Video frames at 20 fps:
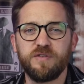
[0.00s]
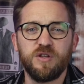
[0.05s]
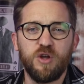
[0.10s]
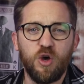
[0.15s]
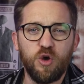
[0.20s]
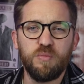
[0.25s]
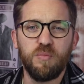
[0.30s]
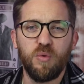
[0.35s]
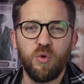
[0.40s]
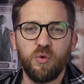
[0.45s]

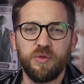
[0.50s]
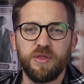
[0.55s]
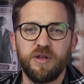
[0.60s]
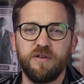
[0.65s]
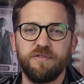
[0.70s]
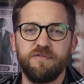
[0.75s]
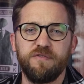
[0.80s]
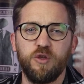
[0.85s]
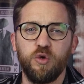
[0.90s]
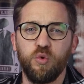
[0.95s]
no more than
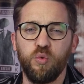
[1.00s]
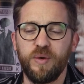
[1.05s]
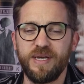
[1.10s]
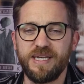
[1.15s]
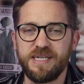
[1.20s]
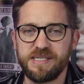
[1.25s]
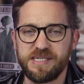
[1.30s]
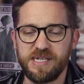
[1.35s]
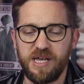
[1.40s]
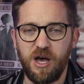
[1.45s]
a few
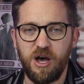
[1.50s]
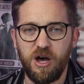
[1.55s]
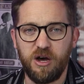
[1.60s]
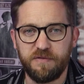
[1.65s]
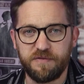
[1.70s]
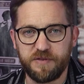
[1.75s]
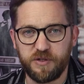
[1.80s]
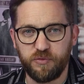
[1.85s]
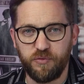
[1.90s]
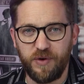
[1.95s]
weeks
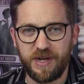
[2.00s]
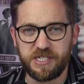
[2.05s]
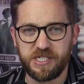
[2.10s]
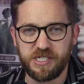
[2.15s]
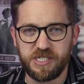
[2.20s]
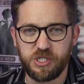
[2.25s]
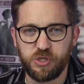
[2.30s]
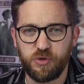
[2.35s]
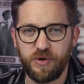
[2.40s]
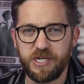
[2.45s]
after
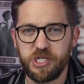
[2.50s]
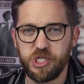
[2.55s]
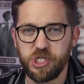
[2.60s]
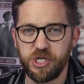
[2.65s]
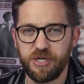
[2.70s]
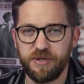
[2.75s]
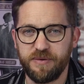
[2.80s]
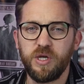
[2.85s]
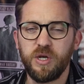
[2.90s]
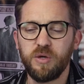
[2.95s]

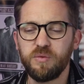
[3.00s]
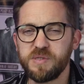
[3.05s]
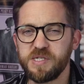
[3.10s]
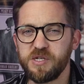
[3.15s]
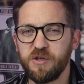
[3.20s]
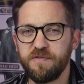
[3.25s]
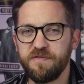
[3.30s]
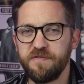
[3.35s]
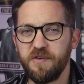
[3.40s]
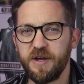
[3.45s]
registration. You'll
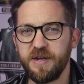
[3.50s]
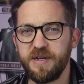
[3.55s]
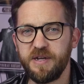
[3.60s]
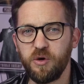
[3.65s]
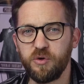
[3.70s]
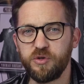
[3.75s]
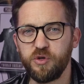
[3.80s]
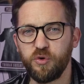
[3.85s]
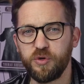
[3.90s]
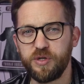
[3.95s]
also find it
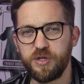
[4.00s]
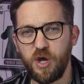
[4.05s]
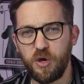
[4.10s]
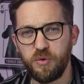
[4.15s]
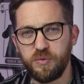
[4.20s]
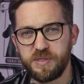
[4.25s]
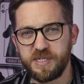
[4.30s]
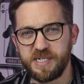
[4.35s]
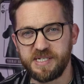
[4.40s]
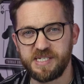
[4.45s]
on your
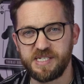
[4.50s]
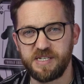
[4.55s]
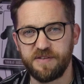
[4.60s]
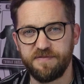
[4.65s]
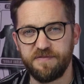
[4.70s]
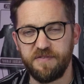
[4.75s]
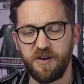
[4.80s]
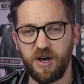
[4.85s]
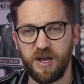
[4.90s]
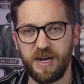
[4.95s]
notice to
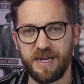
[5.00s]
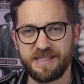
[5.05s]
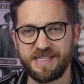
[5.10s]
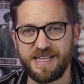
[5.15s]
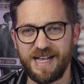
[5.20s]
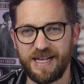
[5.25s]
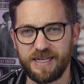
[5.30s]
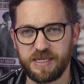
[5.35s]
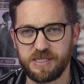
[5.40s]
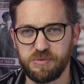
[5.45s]
file a
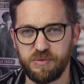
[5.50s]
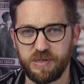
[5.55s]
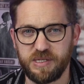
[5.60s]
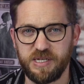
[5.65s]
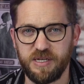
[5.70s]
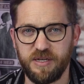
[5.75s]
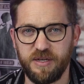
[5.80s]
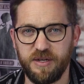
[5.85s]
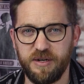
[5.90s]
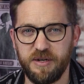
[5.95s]
tax
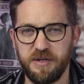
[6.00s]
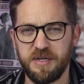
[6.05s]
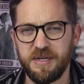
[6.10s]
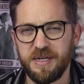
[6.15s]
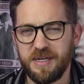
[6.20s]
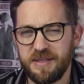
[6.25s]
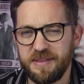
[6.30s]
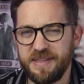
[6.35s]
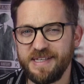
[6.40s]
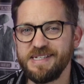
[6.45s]
return.
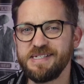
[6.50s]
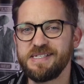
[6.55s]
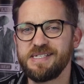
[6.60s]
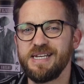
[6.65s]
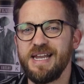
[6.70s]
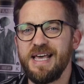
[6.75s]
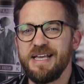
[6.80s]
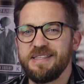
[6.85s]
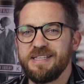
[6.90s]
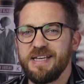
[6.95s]
This
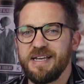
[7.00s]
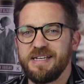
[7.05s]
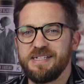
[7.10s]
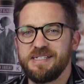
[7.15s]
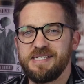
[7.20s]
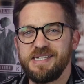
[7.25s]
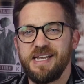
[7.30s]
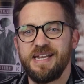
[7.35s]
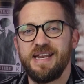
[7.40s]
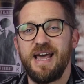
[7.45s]
letter
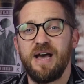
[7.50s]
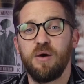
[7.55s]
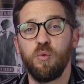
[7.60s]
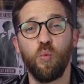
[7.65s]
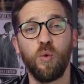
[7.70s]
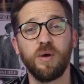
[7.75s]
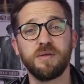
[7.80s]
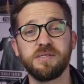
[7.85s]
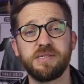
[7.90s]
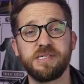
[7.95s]
is sent out
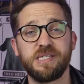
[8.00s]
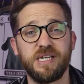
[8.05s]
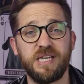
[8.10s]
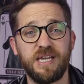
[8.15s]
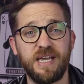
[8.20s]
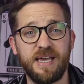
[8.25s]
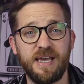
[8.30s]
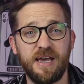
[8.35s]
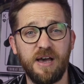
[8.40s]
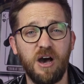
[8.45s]
once a
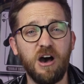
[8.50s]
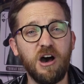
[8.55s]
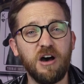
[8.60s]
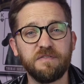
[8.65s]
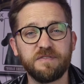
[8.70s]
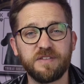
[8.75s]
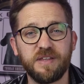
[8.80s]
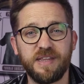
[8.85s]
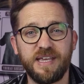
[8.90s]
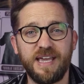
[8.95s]
year
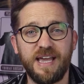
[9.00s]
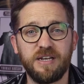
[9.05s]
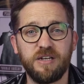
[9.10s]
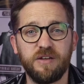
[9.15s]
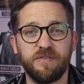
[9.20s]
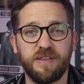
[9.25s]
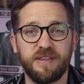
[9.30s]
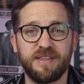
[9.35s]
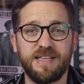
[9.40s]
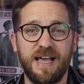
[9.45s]
after the end
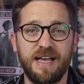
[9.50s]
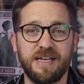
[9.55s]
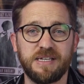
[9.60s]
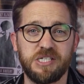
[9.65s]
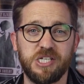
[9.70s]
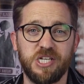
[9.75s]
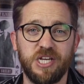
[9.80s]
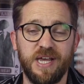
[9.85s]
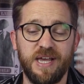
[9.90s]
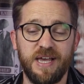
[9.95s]
of the
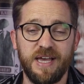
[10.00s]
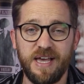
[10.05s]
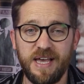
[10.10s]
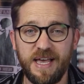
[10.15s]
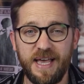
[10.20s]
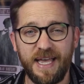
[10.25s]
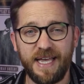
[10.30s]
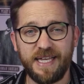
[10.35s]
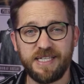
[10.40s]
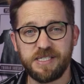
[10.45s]
tax year,
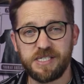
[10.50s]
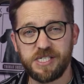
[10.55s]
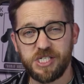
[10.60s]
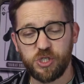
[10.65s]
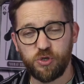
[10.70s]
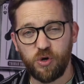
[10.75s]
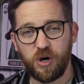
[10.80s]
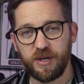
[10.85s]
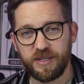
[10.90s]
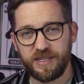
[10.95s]

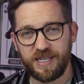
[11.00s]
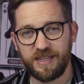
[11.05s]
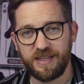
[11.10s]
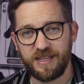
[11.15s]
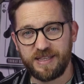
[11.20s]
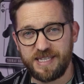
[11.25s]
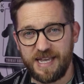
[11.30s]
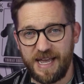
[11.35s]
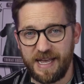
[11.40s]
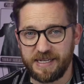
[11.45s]
instructing the
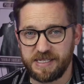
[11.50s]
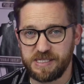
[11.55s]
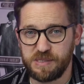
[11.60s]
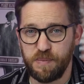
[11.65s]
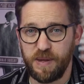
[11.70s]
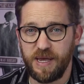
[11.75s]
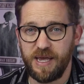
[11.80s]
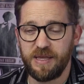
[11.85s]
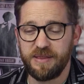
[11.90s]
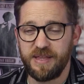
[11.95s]

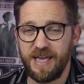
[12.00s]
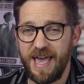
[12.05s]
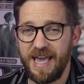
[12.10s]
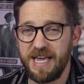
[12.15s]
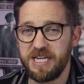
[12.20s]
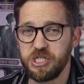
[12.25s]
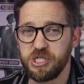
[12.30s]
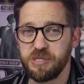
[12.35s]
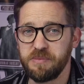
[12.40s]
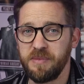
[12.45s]
taxpayer that
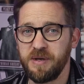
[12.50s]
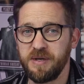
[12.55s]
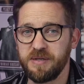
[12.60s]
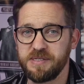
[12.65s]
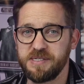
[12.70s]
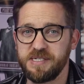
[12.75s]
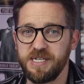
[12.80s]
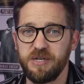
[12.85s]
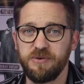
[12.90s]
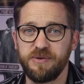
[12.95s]

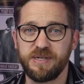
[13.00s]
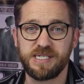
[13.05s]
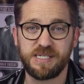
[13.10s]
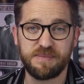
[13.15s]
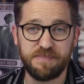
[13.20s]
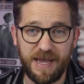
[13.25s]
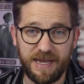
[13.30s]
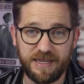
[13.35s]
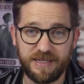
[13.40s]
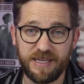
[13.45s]
HMRC are
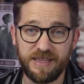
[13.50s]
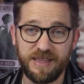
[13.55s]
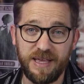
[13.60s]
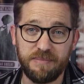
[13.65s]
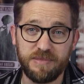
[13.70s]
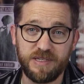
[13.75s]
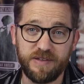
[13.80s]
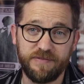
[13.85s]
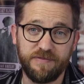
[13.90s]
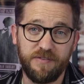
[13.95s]
expecting
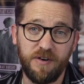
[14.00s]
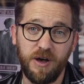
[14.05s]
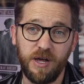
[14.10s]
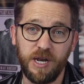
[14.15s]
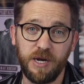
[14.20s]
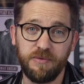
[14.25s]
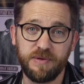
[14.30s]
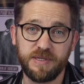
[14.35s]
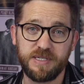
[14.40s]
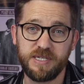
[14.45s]
them to
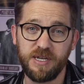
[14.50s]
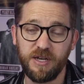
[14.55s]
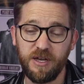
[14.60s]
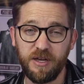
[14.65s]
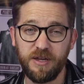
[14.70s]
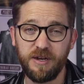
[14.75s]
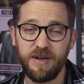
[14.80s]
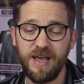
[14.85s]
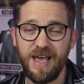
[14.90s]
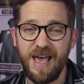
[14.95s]
file a
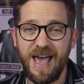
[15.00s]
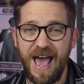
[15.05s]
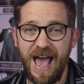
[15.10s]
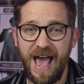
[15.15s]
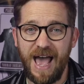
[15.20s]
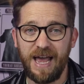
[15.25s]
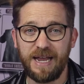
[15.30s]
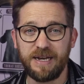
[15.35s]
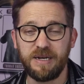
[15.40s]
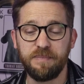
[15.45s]
return
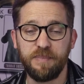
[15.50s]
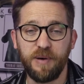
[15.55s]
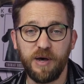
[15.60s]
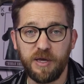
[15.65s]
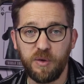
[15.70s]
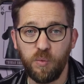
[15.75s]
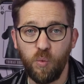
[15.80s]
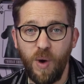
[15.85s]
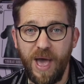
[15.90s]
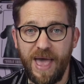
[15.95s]
and
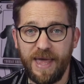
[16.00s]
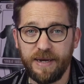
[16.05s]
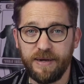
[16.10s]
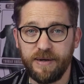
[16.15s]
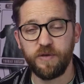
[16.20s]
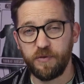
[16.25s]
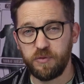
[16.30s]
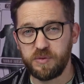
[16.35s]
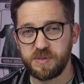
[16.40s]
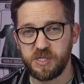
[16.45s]
by when.
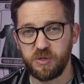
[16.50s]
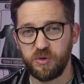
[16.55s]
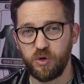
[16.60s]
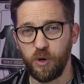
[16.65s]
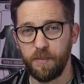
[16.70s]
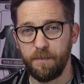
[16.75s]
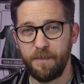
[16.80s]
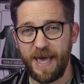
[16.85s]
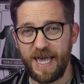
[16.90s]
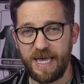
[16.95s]
You've also
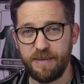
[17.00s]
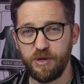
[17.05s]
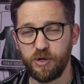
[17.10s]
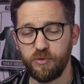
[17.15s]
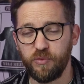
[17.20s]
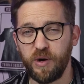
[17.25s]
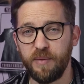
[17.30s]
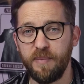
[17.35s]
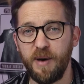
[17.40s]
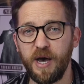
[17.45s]
got payment
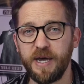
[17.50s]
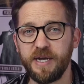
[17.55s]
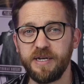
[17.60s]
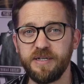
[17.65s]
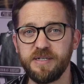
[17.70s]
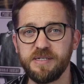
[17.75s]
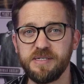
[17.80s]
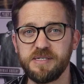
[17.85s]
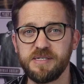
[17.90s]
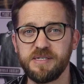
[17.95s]

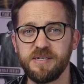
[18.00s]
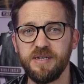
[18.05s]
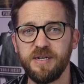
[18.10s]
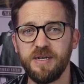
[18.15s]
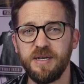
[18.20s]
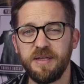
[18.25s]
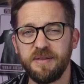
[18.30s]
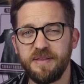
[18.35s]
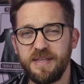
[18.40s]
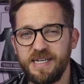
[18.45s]
reminders.
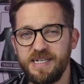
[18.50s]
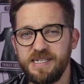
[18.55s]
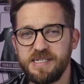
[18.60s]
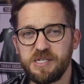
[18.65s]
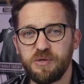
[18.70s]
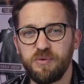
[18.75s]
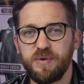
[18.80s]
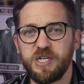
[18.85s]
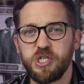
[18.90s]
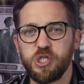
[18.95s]
These
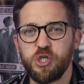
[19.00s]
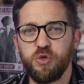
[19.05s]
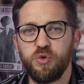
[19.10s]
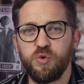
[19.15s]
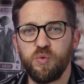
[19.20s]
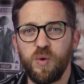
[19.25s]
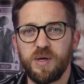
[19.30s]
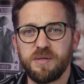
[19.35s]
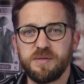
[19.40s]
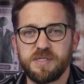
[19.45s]
are
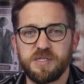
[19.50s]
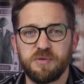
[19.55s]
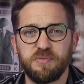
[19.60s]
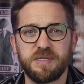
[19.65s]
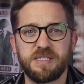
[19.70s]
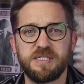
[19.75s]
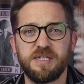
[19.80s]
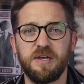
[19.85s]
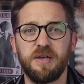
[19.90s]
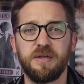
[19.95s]
issued once a
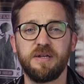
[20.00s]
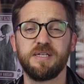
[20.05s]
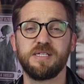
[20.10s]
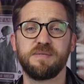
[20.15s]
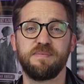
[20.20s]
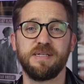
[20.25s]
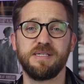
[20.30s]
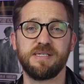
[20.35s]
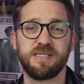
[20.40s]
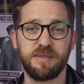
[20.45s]
return has
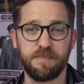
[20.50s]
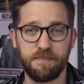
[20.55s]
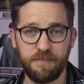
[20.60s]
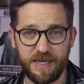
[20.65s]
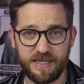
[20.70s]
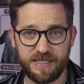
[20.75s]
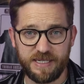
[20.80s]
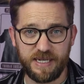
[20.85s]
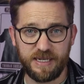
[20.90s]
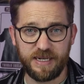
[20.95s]
been
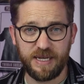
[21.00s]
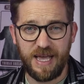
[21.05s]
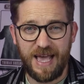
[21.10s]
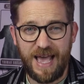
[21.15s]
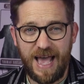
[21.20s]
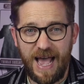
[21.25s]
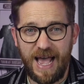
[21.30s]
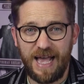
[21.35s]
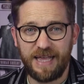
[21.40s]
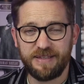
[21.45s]
submitted
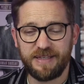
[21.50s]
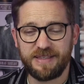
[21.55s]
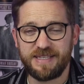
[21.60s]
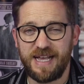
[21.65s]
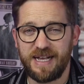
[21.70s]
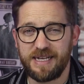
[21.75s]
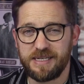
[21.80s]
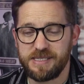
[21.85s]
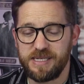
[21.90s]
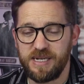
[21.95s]
and the
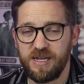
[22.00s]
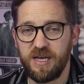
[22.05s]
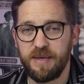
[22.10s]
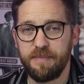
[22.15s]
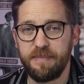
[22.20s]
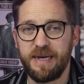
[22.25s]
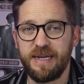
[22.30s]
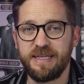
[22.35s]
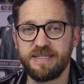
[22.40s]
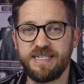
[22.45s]
tax
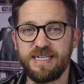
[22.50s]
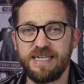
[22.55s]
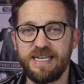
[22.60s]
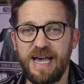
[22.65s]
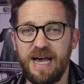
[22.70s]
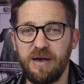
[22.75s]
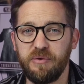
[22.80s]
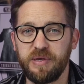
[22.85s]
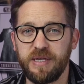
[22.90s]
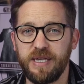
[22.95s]
liability
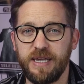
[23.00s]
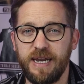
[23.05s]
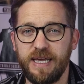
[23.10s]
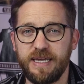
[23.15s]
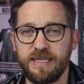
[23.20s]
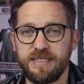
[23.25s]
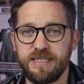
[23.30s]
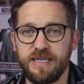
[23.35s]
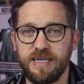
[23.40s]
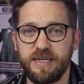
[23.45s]

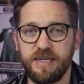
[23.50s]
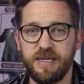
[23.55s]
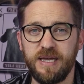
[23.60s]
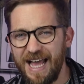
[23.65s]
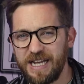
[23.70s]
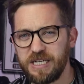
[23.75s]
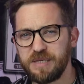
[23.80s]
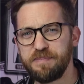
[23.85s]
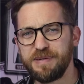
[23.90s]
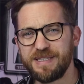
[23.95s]
calculated,
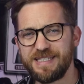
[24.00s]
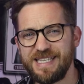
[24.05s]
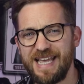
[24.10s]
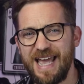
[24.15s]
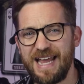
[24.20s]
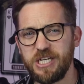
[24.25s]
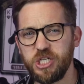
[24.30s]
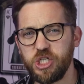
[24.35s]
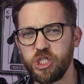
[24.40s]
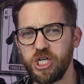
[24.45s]
and
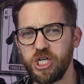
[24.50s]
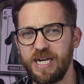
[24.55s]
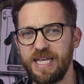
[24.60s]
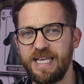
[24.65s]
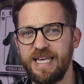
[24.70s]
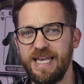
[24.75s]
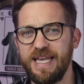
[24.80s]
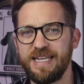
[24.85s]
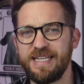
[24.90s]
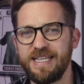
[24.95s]
potentially
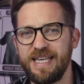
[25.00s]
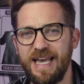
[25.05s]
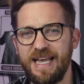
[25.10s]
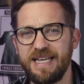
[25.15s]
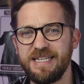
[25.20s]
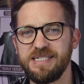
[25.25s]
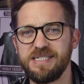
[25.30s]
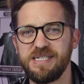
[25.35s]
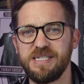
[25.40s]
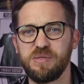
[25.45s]
in
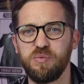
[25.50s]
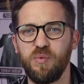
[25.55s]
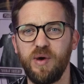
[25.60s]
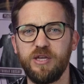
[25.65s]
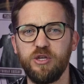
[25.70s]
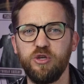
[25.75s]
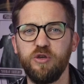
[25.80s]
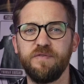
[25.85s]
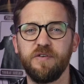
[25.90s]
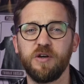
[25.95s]
cases where
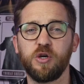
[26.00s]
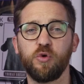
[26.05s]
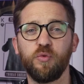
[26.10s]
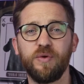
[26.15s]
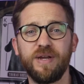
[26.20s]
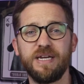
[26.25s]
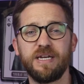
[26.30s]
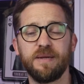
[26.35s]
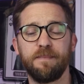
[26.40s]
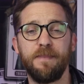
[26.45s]
you've
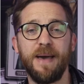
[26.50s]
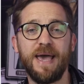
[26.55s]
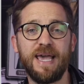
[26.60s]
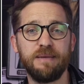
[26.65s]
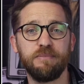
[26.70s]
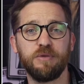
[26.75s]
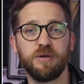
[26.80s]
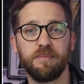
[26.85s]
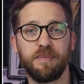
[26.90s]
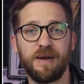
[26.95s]
agreed a
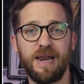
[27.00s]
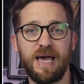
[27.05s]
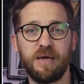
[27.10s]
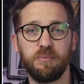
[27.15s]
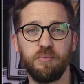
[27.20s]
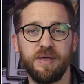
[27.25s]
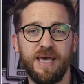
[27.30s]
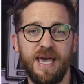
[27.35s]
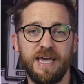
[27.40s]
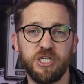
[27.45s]
payment
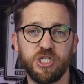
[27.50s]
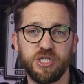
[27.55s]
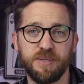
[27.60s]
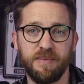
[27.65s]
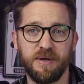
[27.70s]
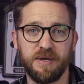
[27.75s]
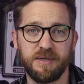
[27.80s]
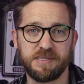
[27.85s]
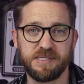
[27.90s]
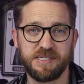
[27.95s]
plan with
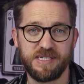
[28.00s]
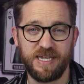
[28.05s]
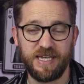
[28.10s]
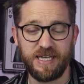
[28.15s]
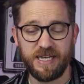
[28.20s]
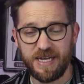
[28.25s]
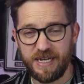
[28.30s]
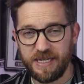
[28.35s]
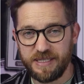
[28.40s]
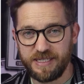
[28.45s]

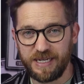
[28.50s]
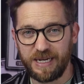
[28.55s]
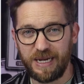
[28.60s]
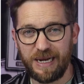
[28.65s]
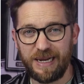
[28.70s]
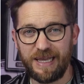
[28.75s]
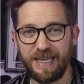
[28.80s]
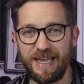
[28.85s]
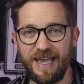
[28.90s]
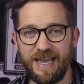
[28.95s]
HMRC to
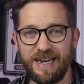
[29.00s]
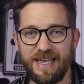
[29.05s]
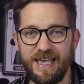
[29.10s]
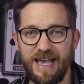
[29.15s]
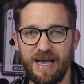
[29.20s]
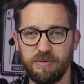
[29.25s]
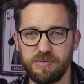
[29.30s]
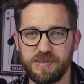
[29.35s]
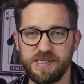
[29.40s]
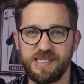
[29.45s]
clear any
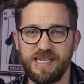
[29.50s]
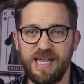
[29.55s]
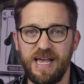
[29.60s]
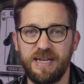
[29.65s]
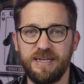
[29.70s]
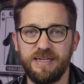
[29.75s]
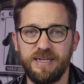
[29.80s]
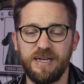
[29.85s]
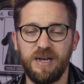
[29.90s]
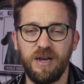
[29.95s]

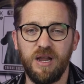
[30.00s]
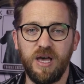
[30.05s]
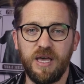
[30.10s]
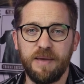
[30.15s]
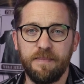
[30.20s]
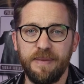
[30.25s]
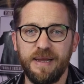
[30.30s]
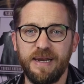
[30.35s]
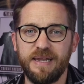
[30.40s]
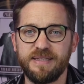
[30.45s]
outstanding
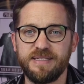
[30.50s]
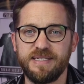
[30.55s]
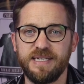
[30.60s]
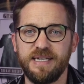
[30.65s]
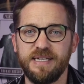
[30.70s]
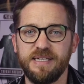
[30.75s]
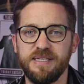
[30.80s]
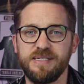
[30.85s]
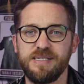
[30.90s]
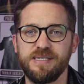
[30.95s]

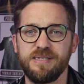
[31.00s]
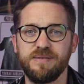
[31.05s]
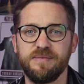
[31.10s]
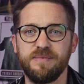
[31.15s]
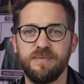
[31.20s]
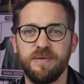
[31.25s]
liabilities.